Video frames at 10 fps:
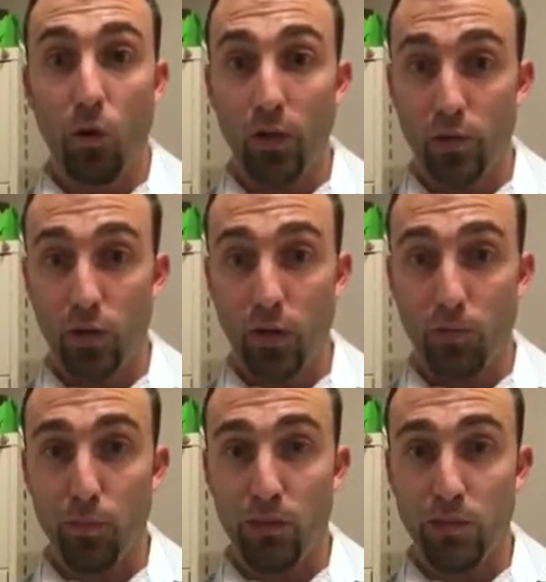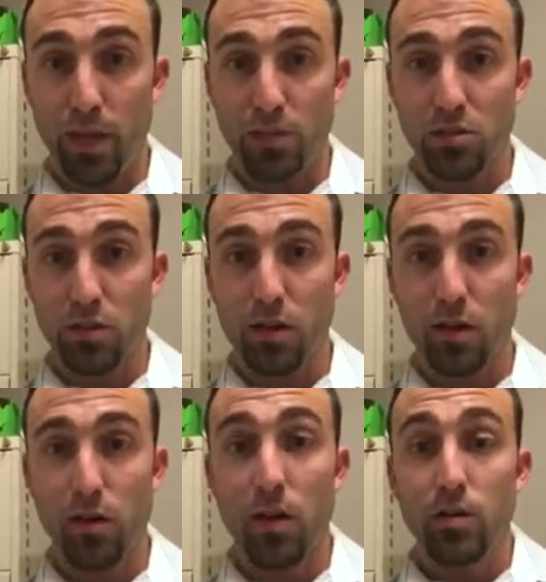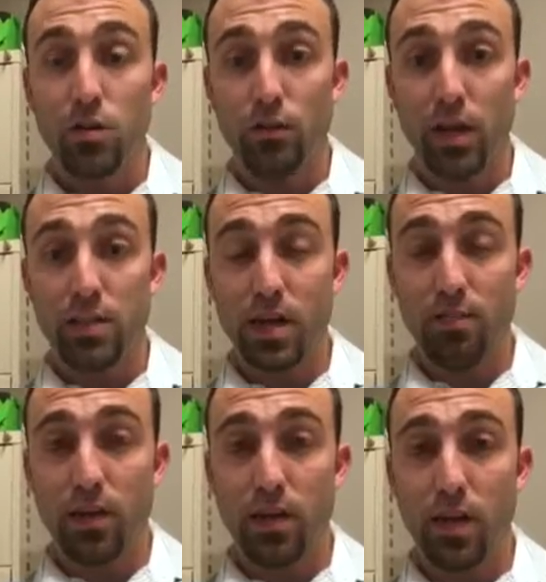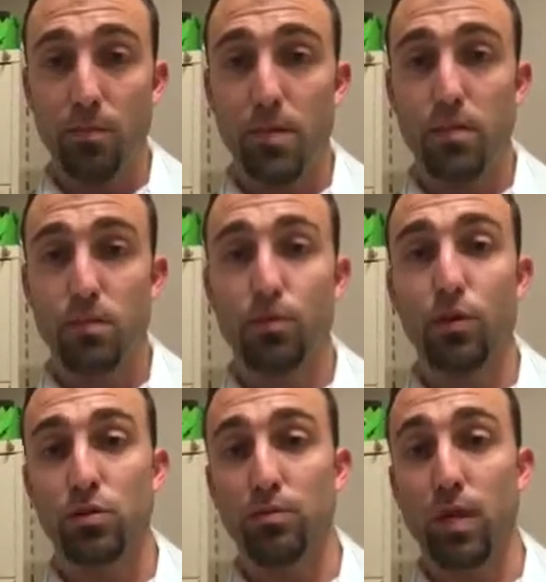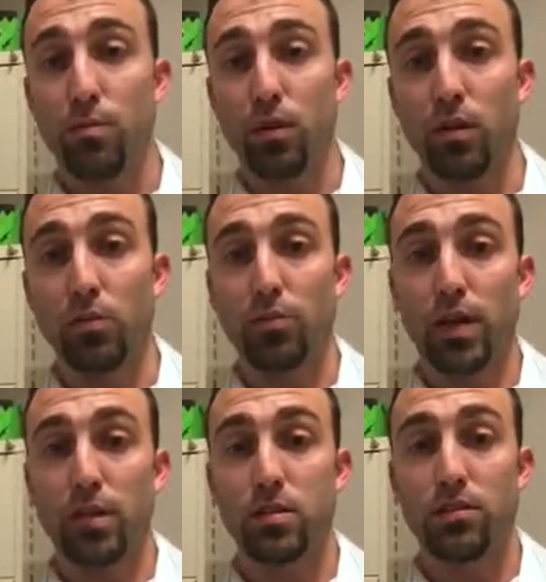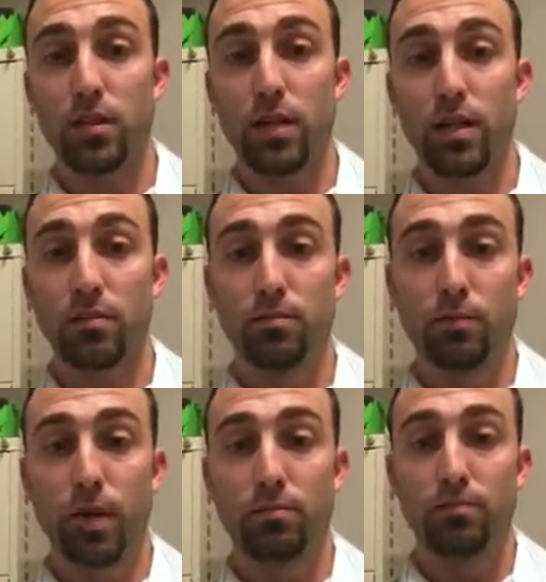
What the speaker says: on trigger points actually are. So if you guys have any comments, post them down below. Thanks. Have a good day. Bye.